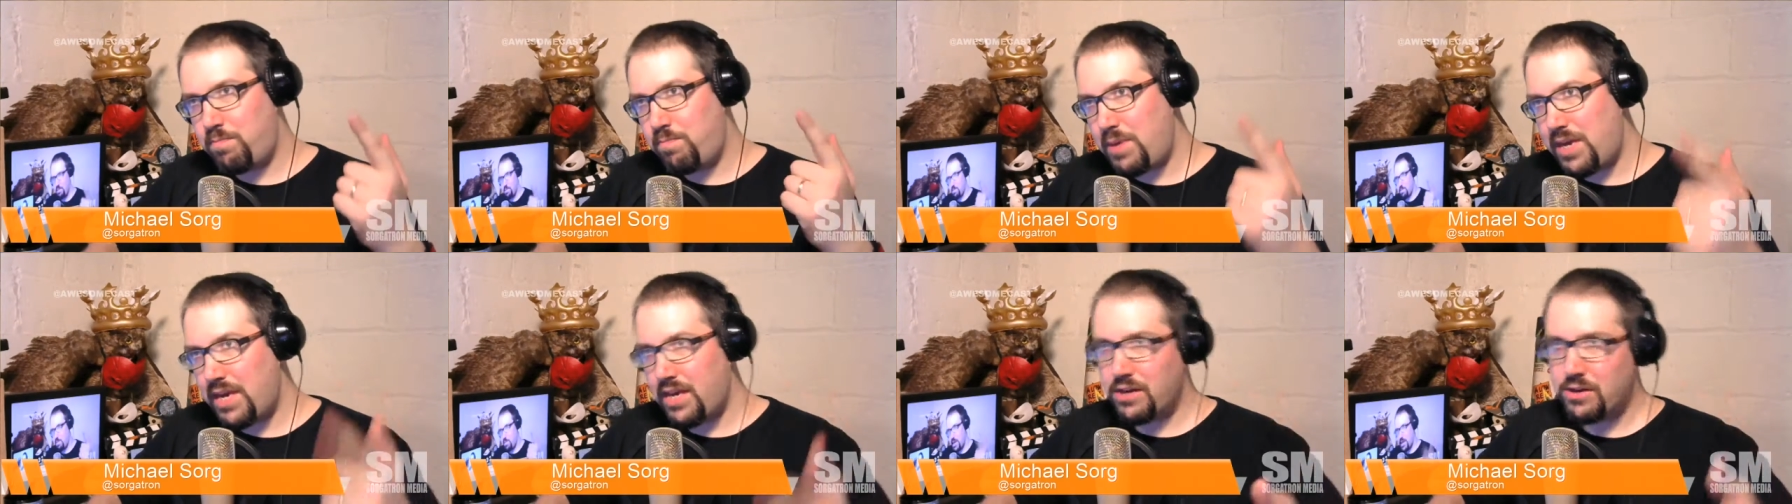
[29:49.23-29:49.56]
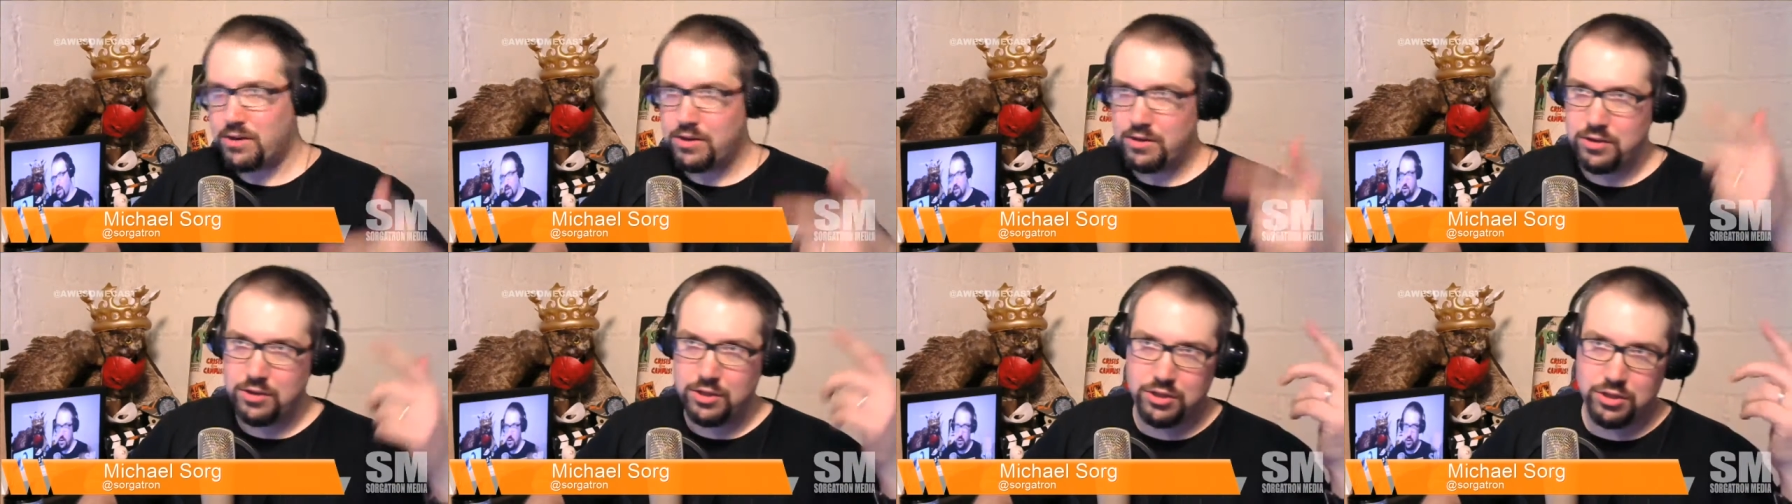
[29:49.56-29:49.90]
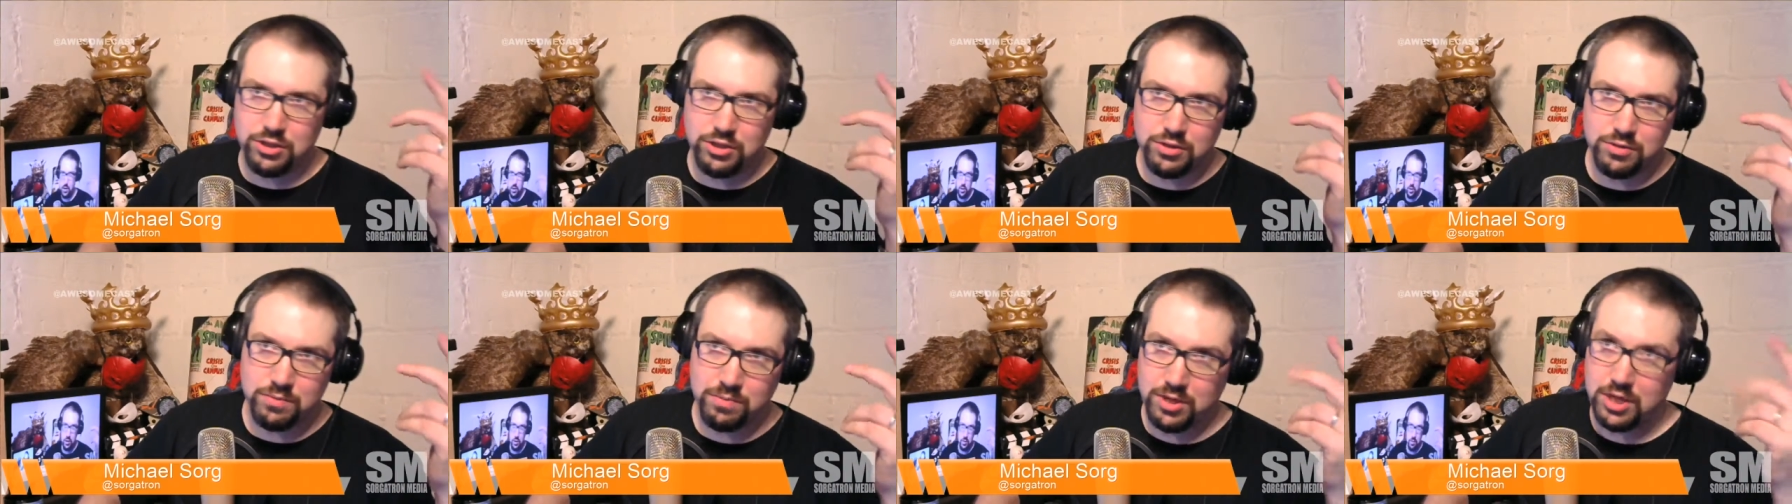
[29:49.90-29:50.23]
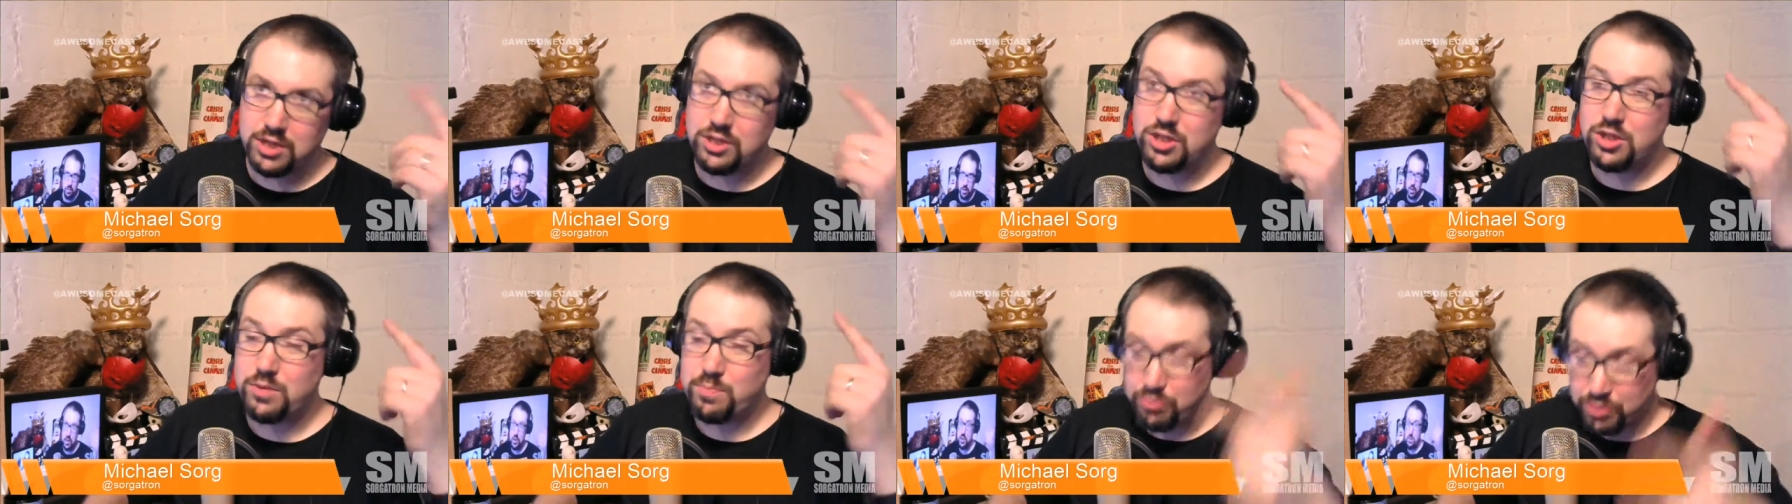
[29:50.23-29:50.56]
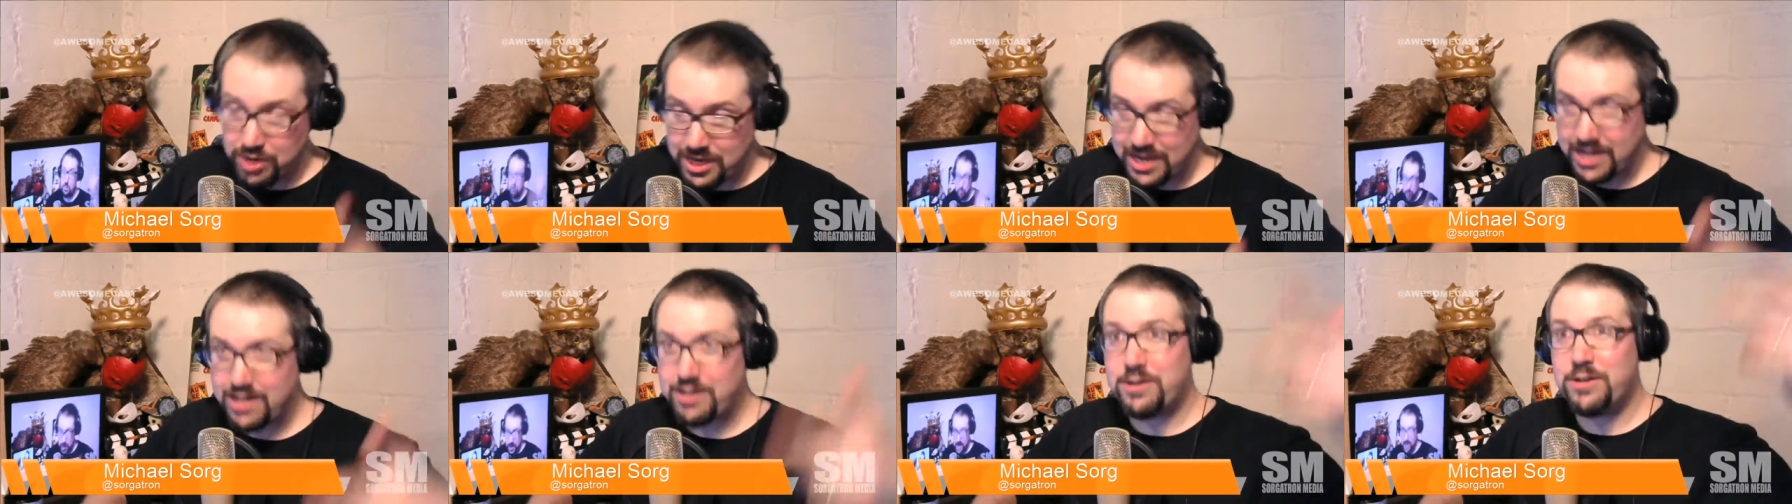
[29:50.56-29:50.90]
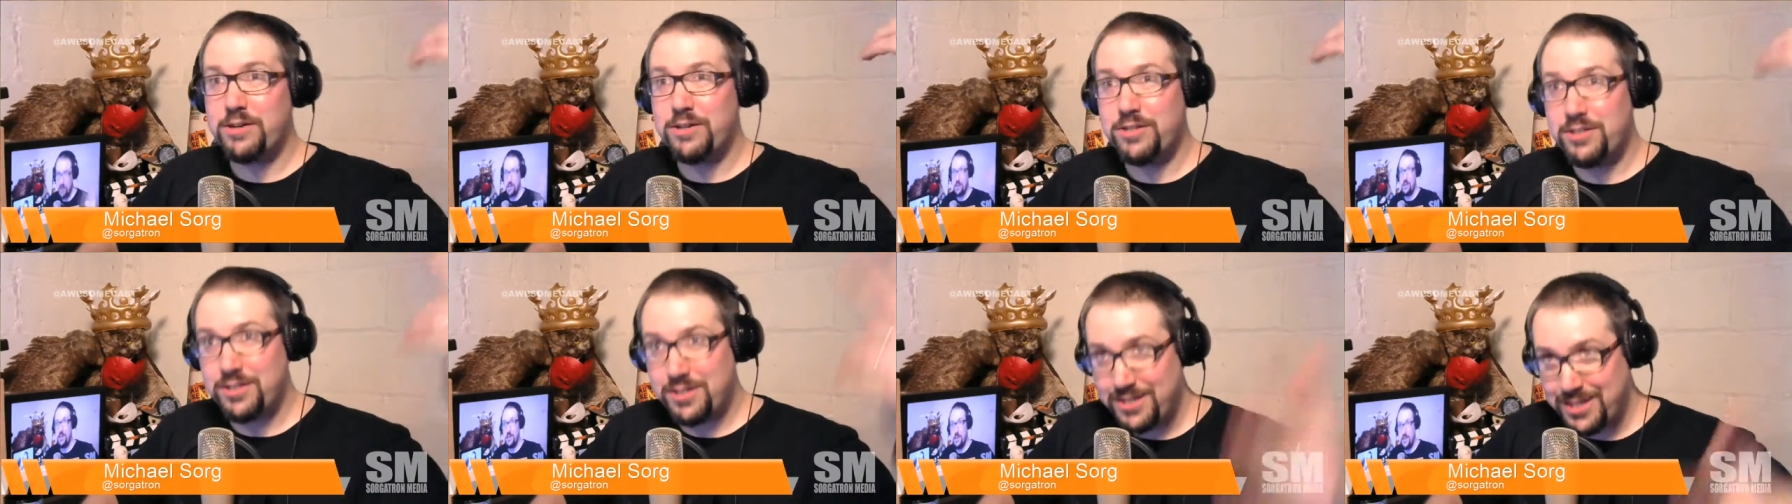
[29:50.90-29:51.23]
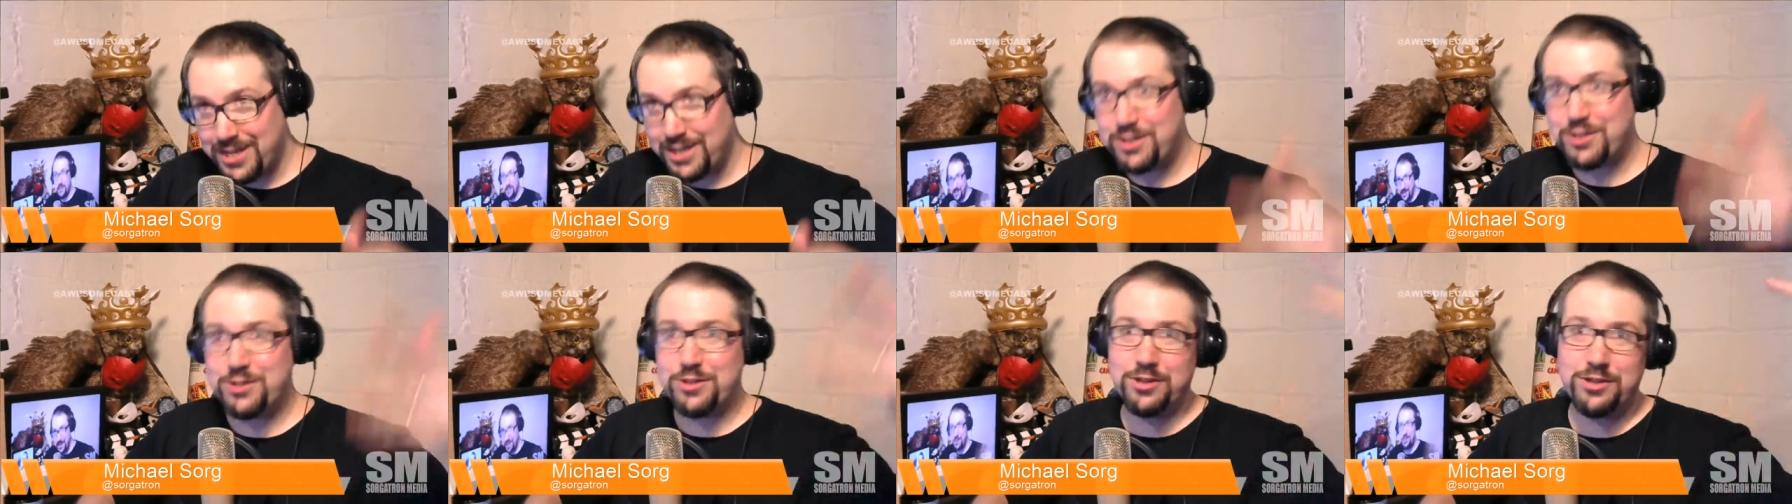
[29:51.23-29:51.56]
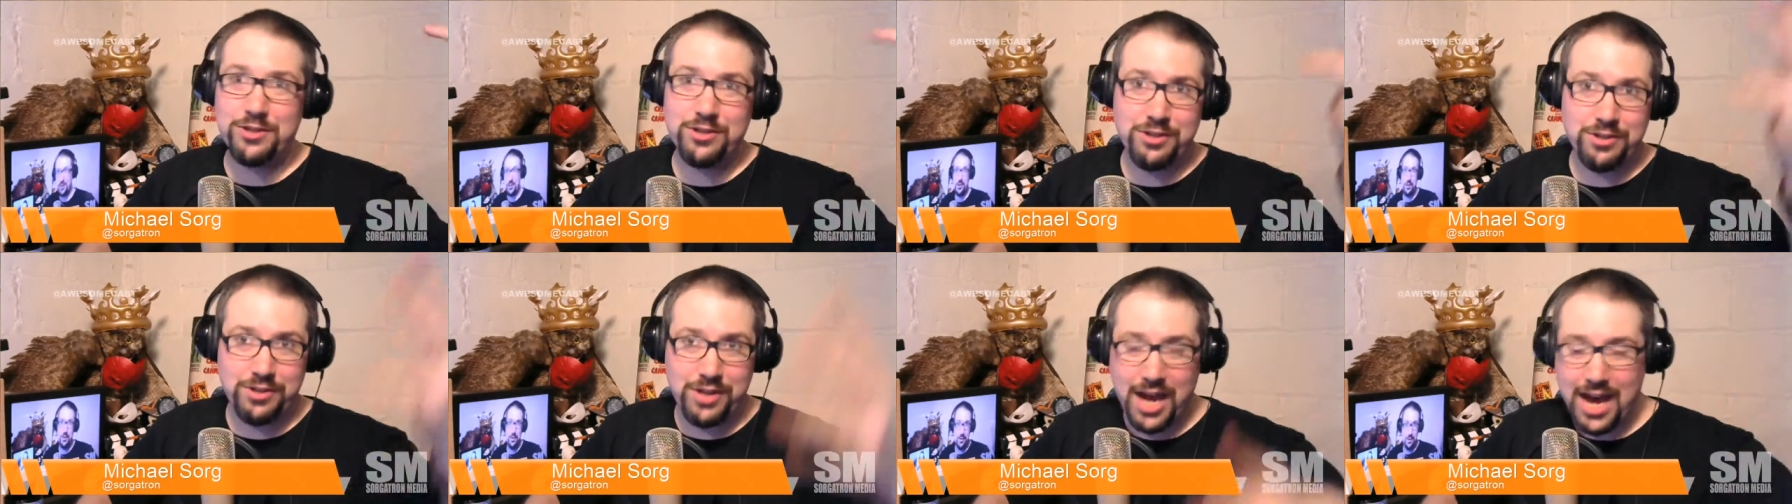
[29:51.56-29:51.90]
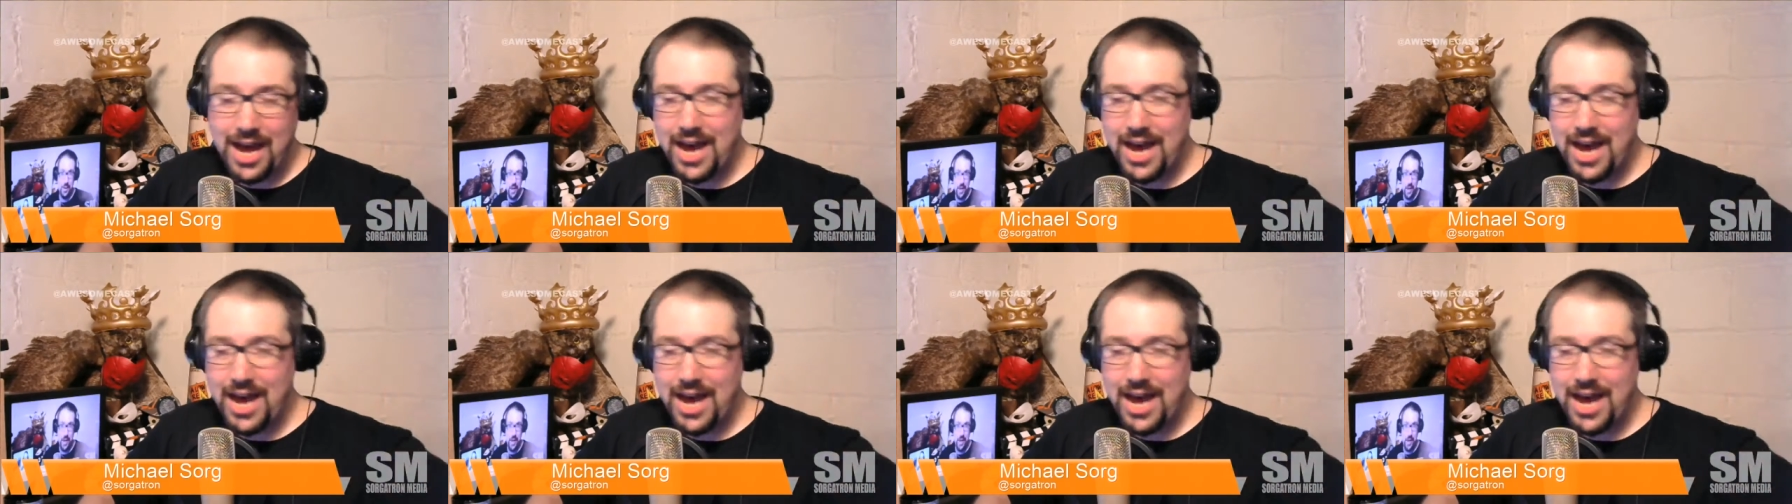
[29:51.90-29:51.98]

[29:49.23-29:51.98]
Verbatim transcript: Spreaker, Stitcher,